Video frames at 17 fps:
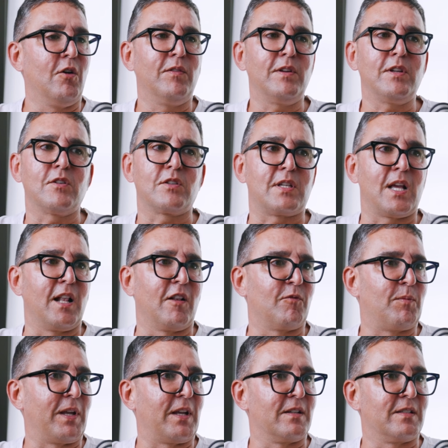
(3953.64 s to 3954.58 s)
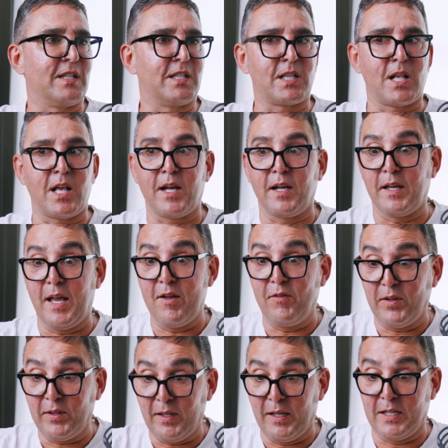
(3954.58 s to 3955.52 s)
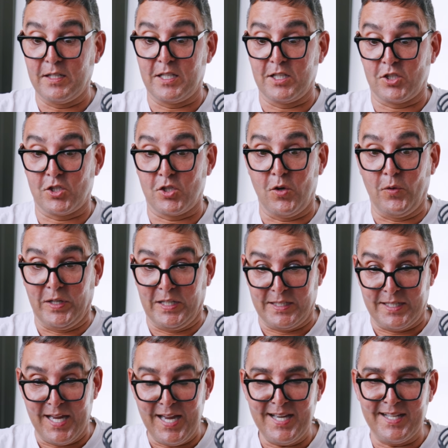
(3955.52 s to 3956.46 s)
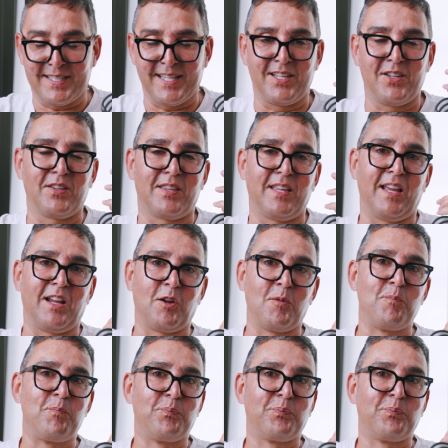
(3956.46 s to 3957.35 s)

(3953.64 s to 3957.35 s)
over yourself because it's like everything is just so intense, and you think,